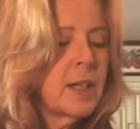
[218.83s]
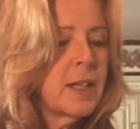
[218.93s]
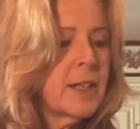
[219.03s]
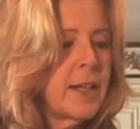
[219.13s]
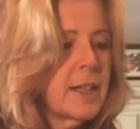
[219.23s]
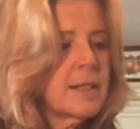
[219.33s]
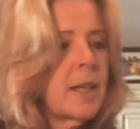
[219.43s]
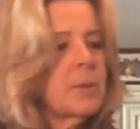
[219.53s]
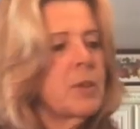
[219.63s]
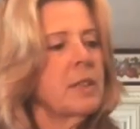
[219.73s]
next
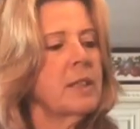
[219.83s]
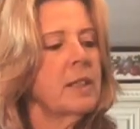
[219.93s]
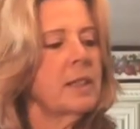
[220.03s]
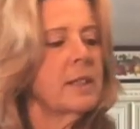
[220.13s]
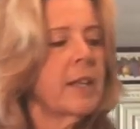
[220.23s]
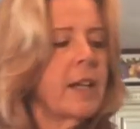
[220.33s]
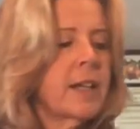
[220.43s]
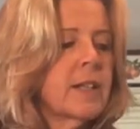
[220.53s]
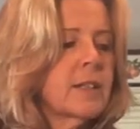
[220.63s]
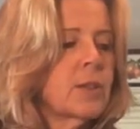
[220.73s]
I'm going to take,
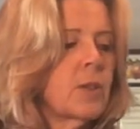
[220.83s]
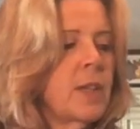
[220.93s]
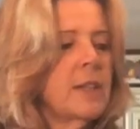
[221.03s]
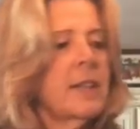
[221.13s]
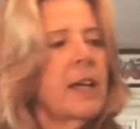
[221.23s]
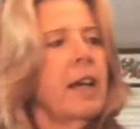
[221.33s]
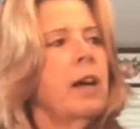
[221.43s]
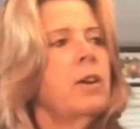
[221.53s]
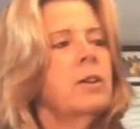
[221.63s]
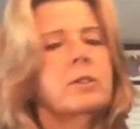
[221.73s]
so these I
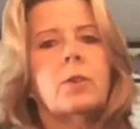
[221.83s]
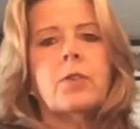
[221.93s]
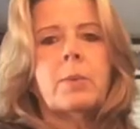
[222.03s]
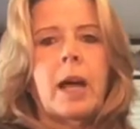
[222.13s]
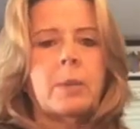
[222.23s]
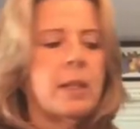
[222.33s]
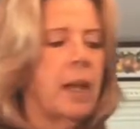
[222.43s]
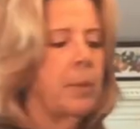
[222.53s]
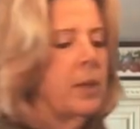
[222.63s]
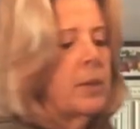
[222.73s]
got also from Hobby
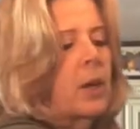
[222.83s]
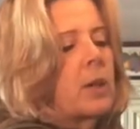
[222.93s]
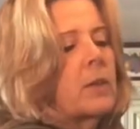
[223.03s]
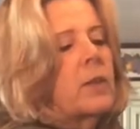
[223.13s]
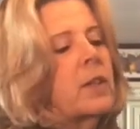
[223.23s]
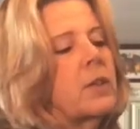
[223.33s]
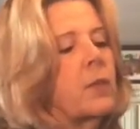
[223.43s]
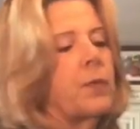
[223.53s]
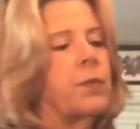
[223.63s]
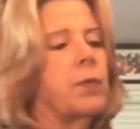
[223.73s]
Lobby, all of these
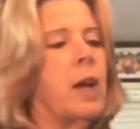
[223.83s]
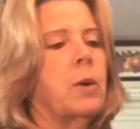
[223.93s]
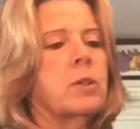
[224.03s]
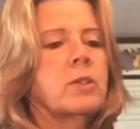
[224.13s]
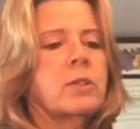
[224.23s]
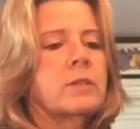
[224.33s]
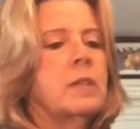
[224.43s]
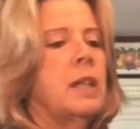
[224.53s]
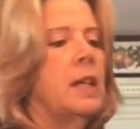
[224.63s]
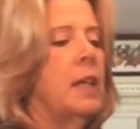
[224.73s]
flowers.
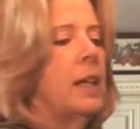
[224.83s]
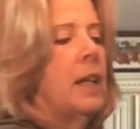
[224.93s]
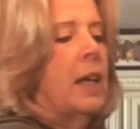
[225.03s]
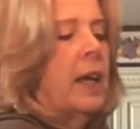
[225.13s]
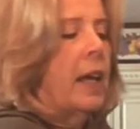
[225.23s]
And